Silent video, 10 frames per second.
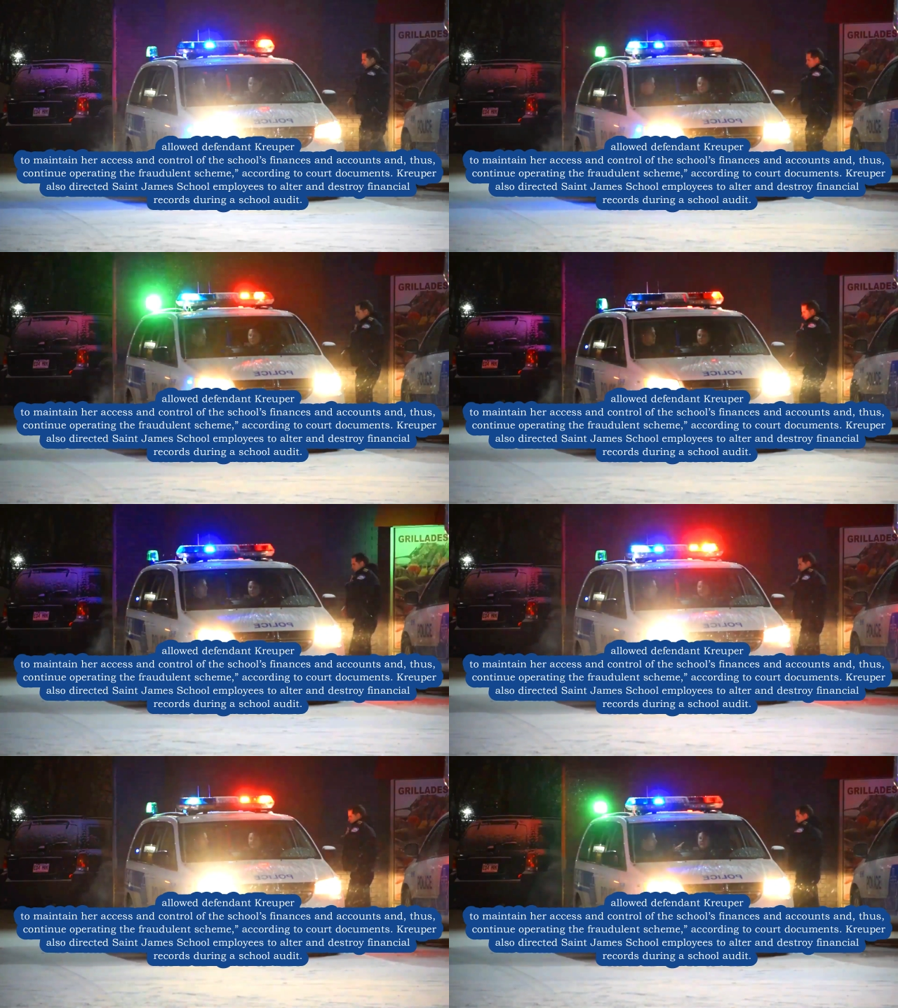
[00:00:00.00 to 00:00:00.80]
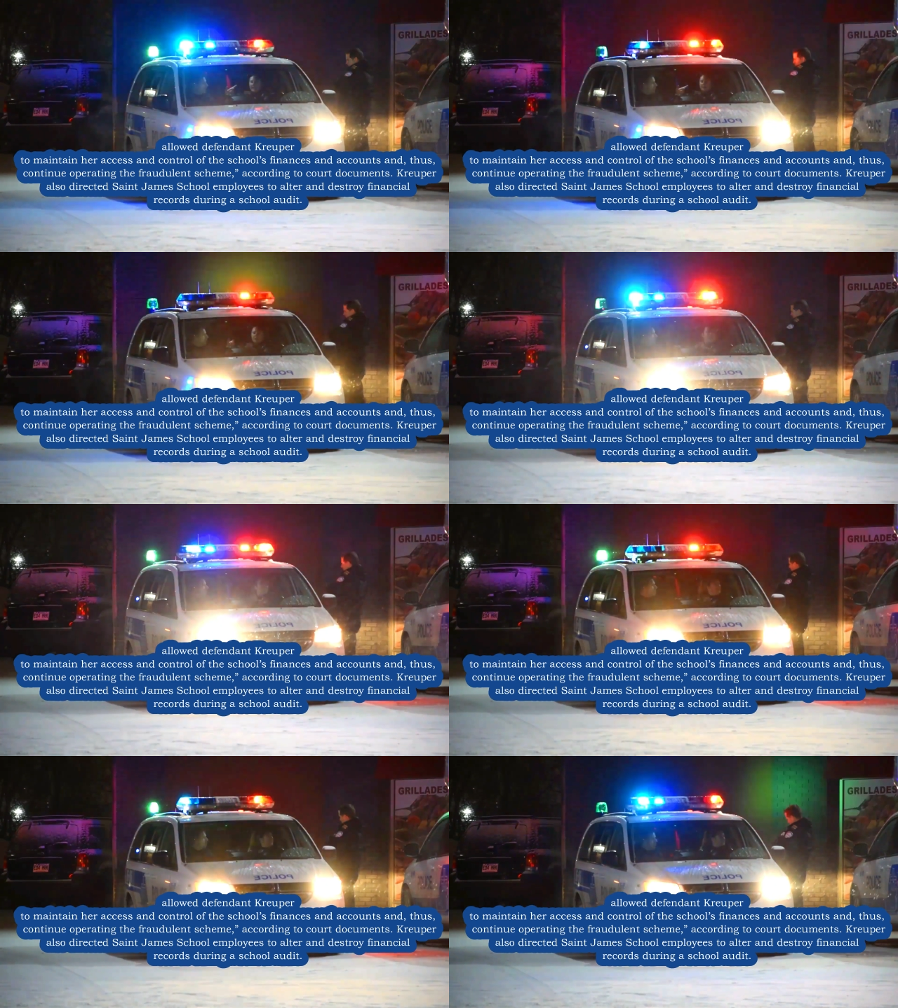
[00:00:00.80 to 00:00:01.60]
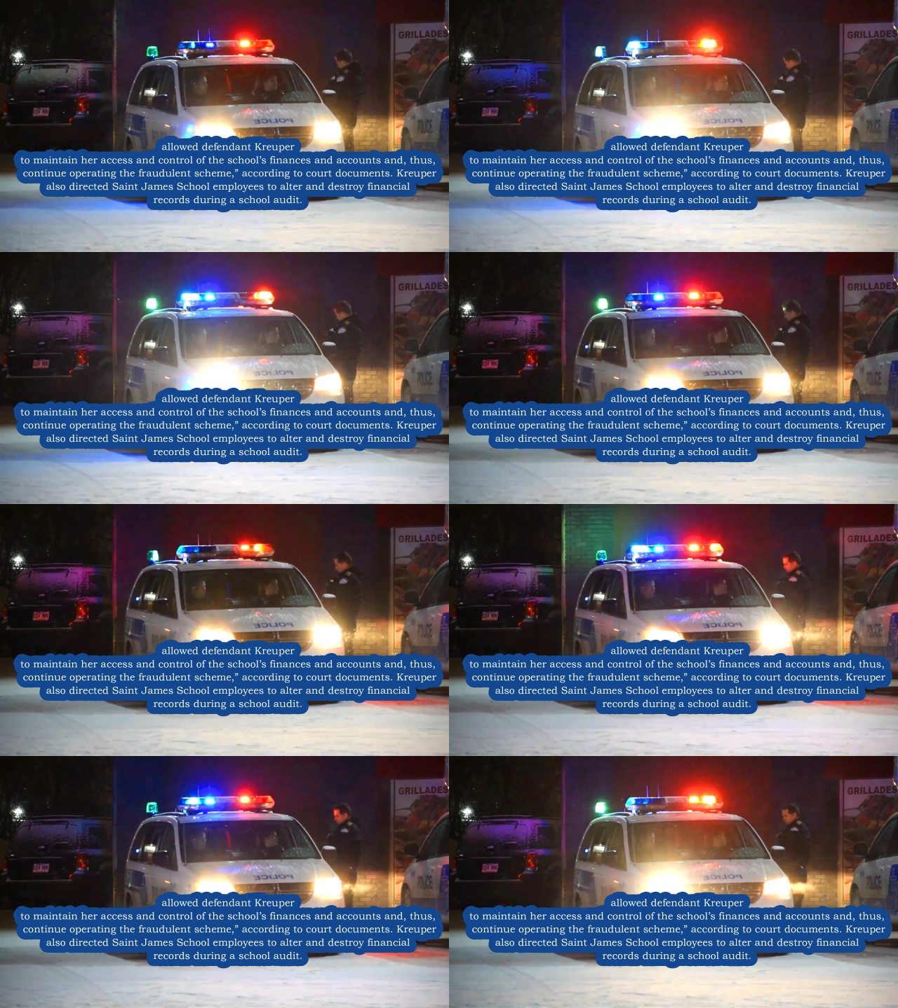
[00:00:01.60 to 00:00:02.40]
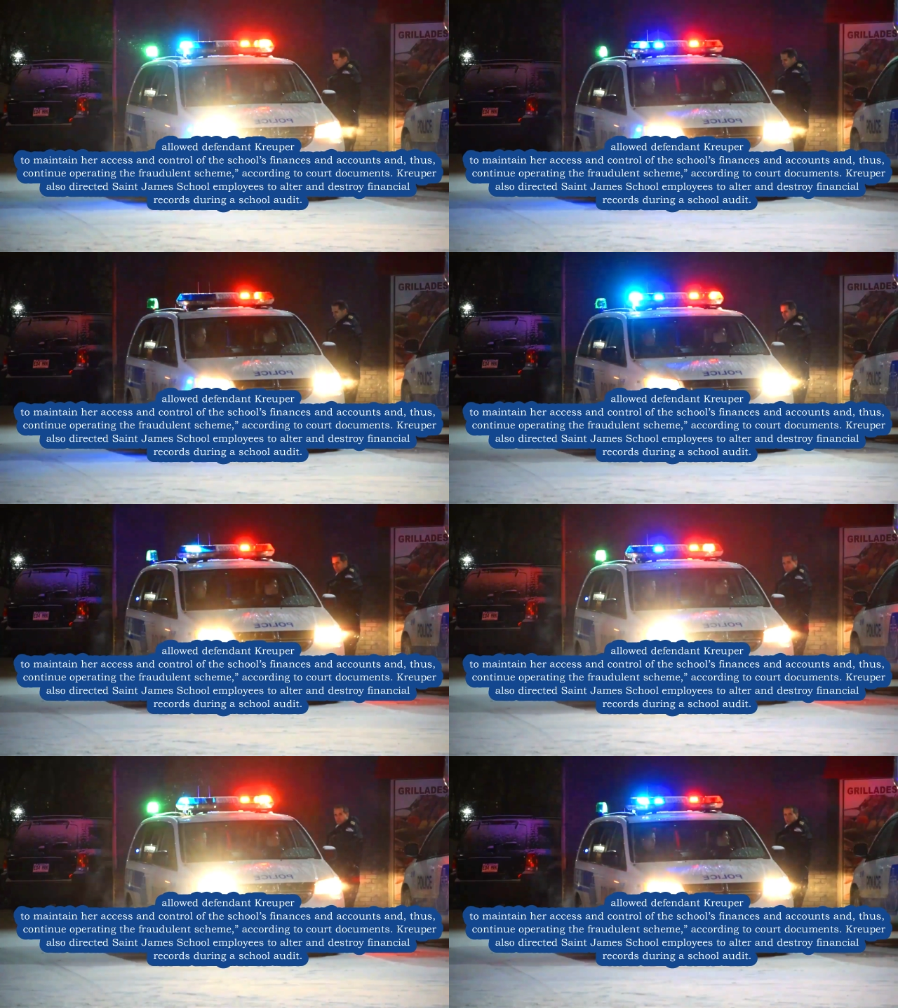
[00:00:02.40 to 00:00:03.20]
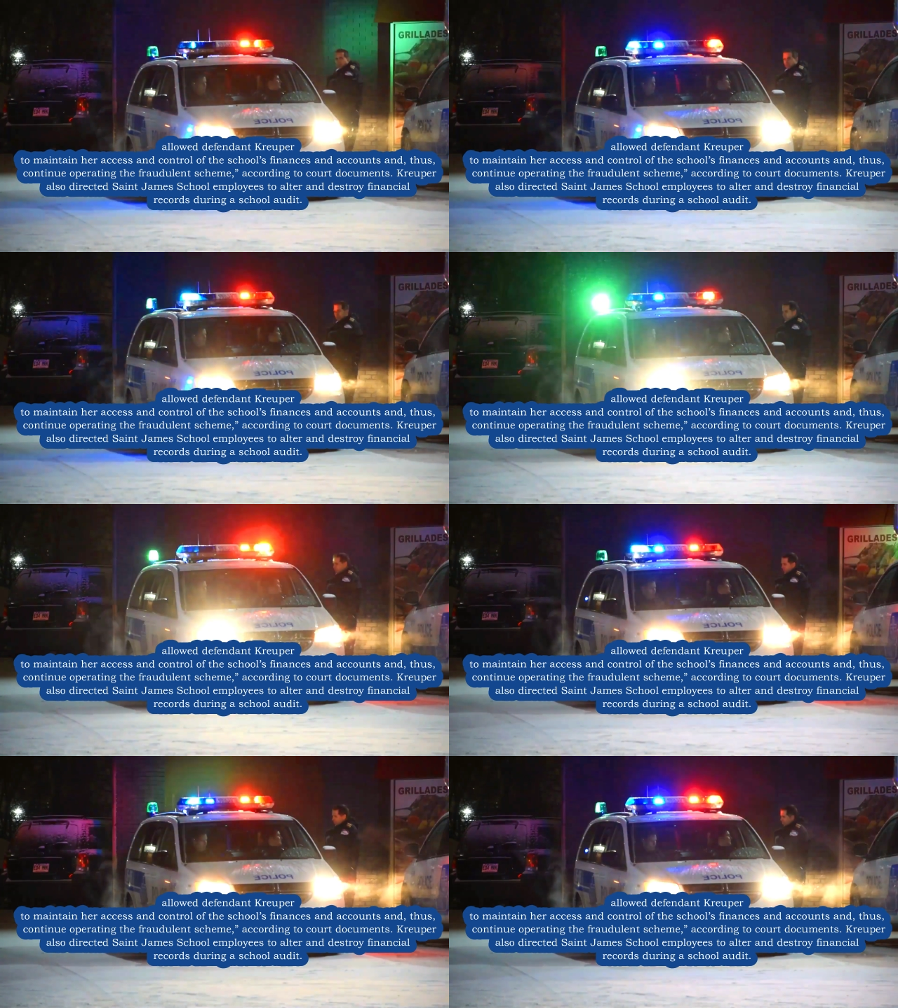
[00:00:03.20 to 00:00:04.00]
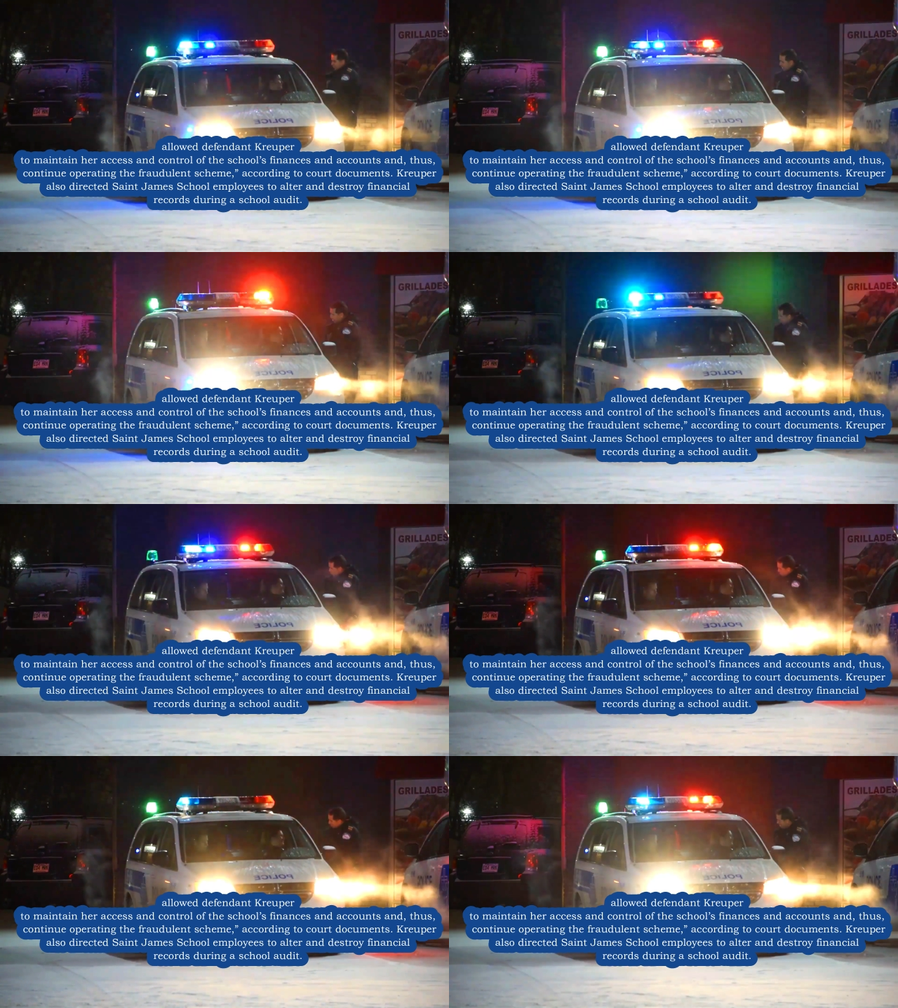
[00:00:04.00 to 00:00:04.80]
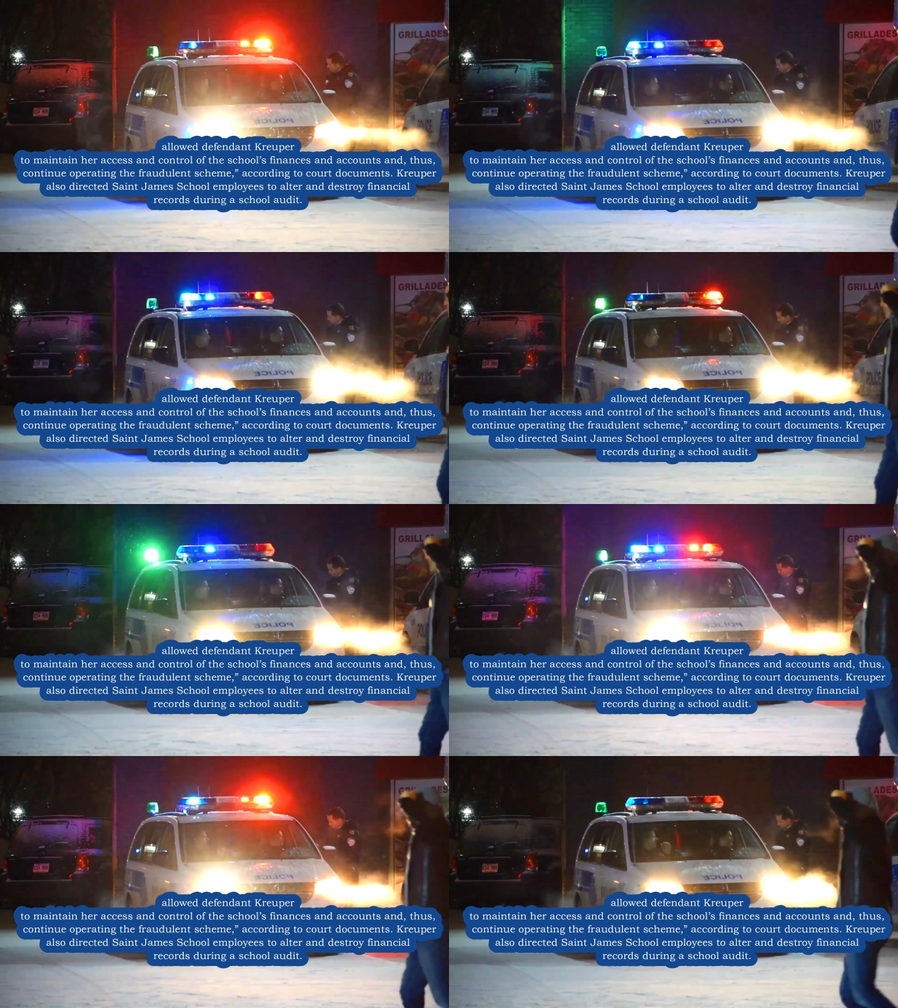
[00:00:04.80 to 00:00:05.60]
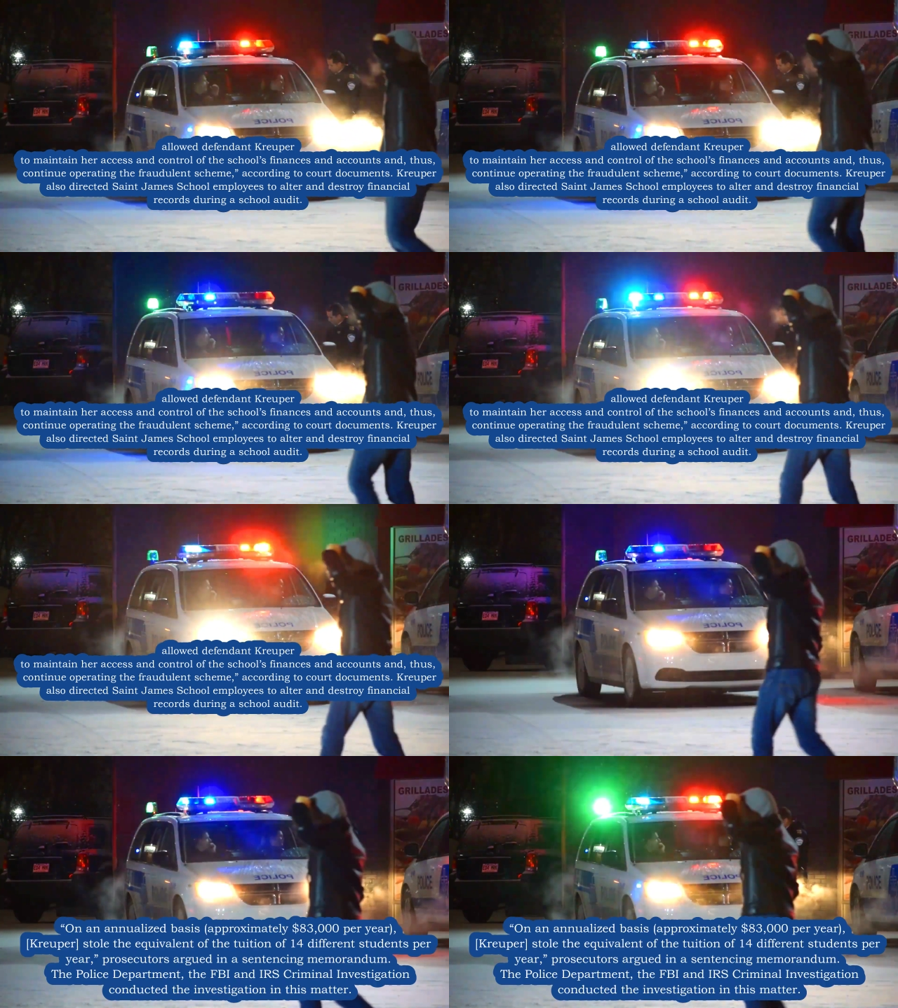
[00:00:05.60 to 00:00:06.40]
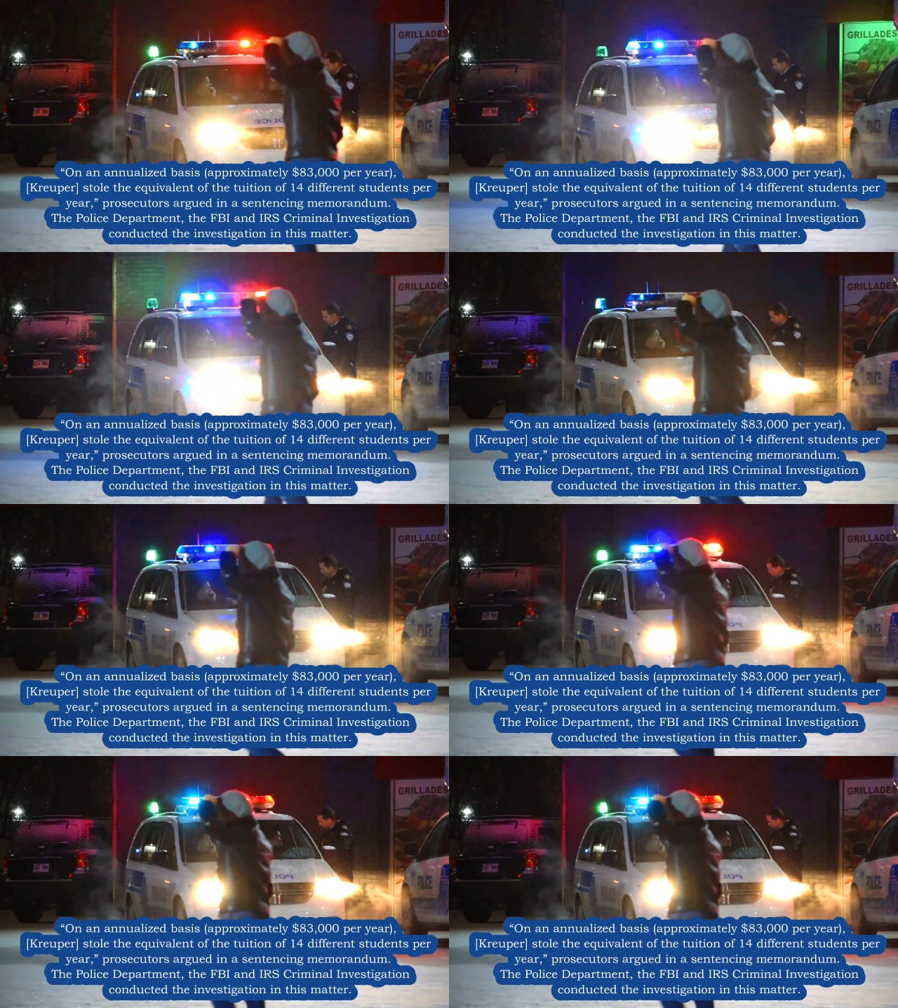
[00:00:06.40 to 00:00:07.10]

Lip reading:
[unreadable: no face in view]